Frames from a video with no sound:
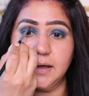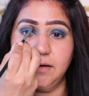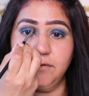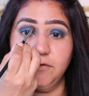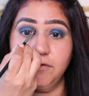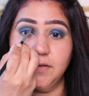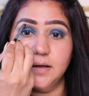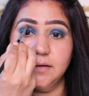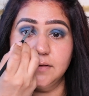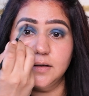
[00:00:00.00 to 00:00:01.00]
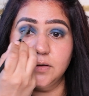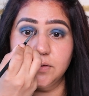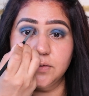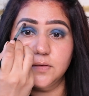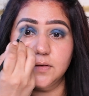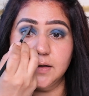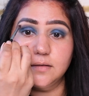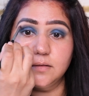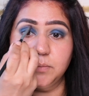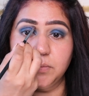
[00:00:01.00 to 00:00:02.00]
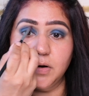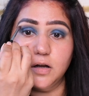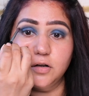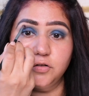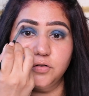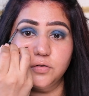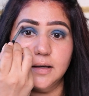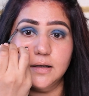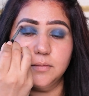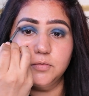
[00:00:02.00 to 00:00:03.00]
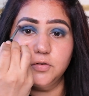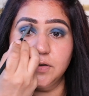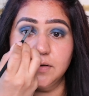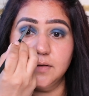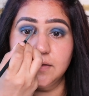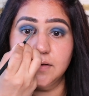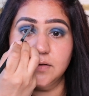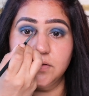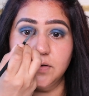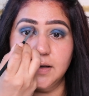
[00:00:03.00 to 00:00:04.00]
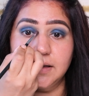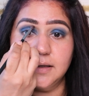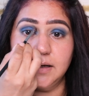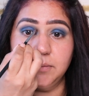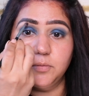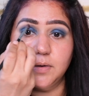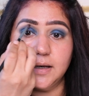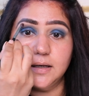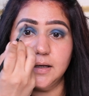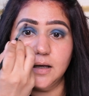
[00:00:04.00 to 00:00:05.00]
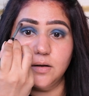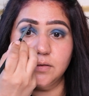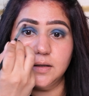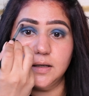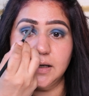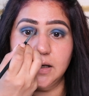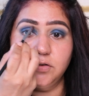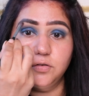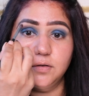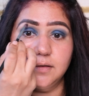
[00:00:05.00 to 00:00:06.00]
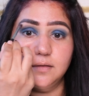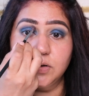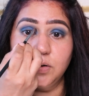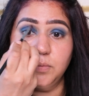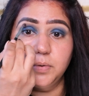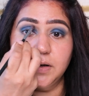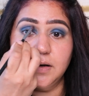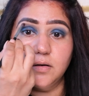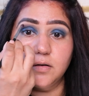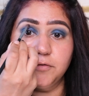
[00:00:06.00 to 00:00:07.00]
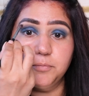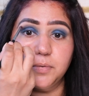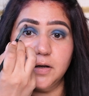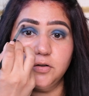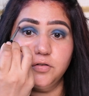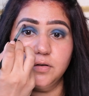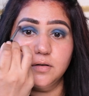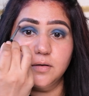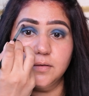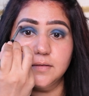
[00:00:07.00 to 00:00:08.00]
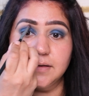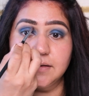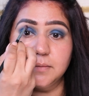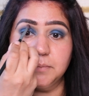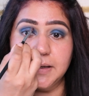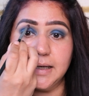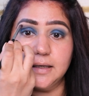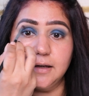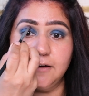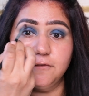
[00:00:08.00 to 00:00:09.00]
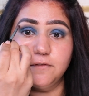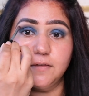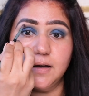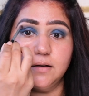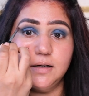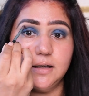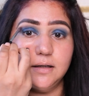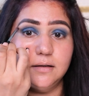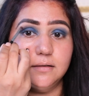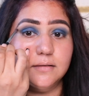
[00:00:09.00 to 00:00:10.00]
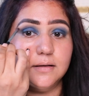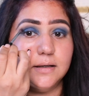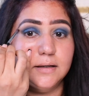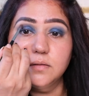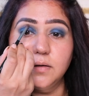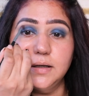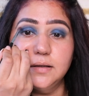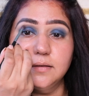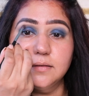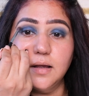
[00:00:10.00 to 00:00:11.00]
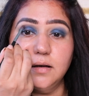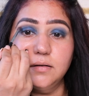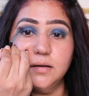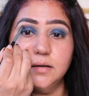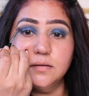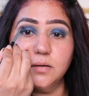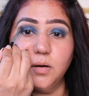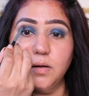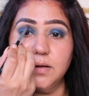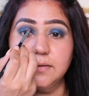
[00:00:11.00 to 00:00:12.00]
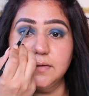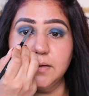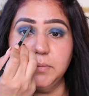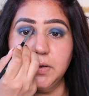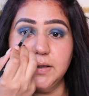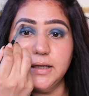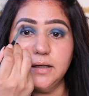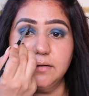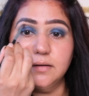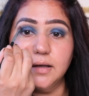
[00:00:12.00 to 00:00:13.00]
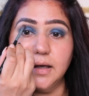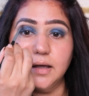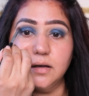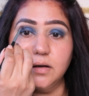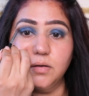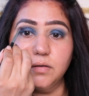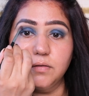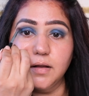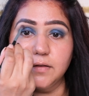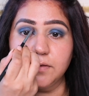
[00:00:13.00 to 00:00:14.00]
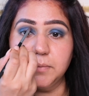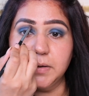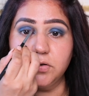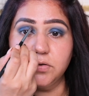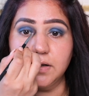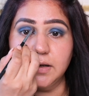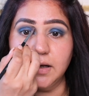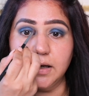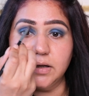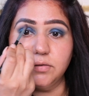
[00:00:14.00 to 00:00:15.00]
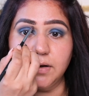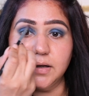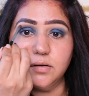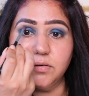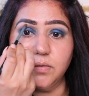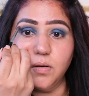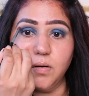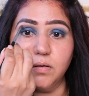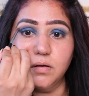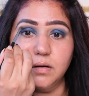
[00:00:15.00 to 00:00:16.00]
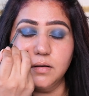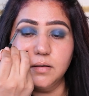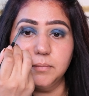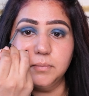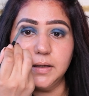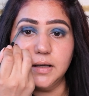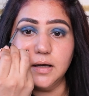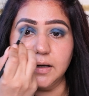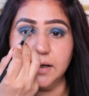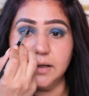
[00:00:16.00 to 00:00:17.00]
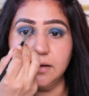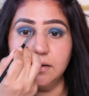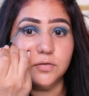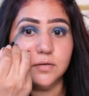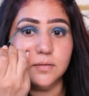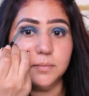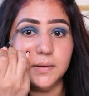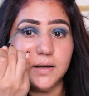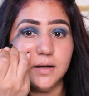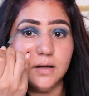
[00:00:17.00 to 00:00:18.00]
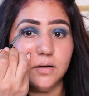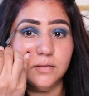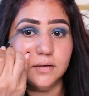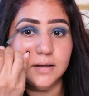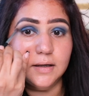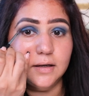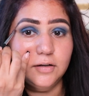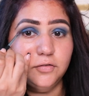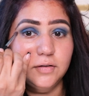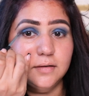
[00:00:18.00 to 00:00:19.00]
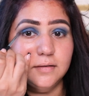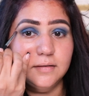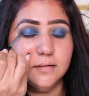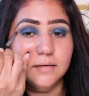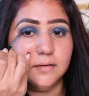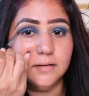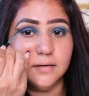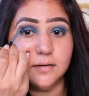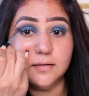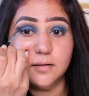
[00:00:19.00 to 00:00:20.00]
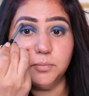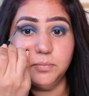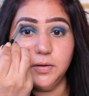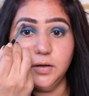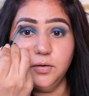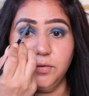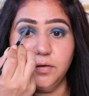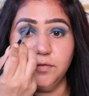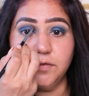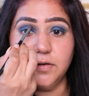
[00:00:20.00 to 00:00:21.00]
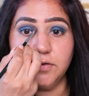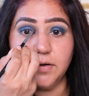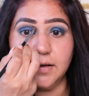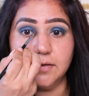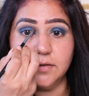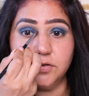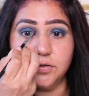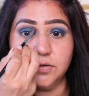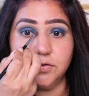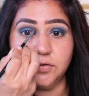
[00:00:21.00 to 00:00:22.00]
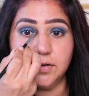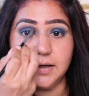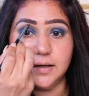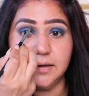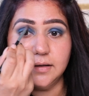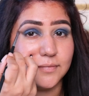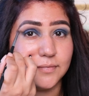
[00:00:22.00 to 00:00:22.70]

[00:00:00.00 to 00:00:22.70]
M506 brush, and I'm just gently blending out the edges. Don't put a lot of pressure because it's blending very easily. Sorry, this color is called Simulate and not Transformation. I read it wrong behind. Just blending out the edges. It's a beautiful transition shade.